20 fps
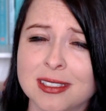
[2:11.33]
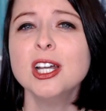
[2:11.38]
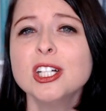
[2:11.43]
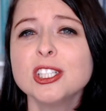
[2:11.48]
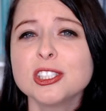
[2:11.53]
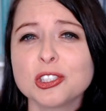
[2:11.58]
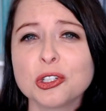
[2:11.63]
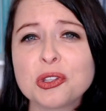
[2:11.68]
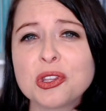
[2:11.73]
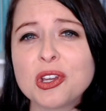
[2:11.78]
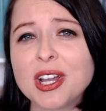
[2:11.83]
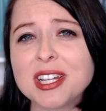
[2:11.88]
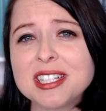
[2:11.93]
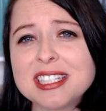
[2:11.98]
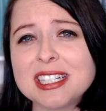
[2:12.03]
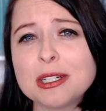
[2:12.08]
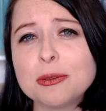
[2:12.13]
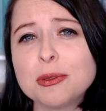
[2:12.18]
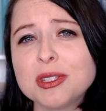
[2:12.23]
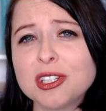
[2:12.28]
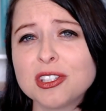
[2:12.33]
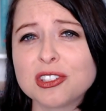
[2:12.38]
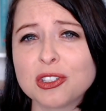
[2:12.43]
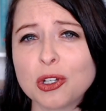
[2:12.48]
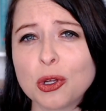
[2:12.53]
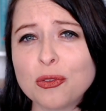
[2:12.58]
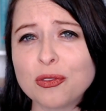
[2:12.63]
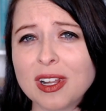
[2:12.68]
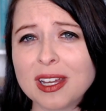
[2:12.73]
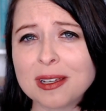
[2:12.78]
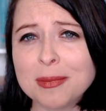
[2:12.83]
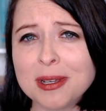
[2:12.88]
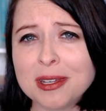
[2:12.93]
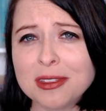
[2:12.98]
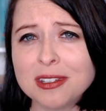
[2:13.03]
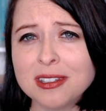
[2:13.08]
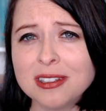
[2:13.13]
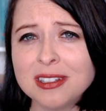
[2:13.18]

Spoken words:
So the idea with the Snowflake method